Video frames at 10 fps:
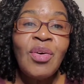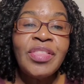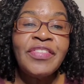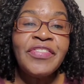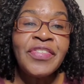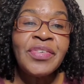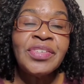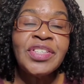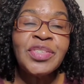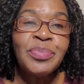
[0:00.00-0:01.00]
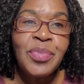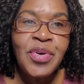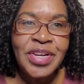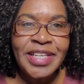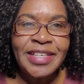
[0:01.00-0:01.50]
on the first
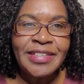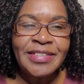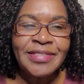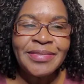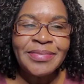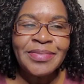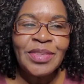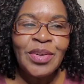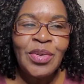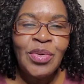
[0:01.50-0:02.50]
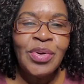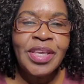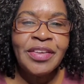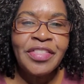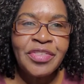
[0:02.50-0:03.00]
morning,
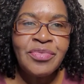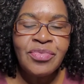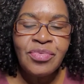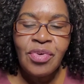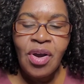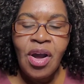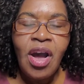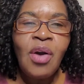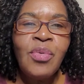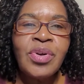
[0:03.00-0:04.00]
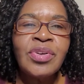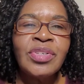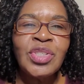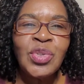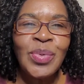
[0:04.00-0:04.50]
looking through our
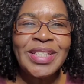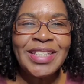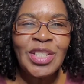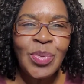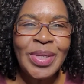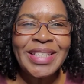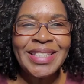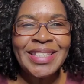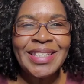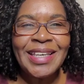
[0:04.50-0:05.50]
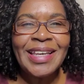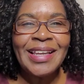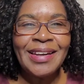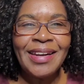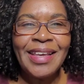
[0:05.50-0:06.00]
2020
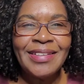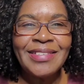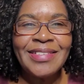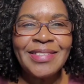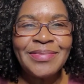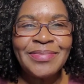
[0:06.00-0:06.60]
lens.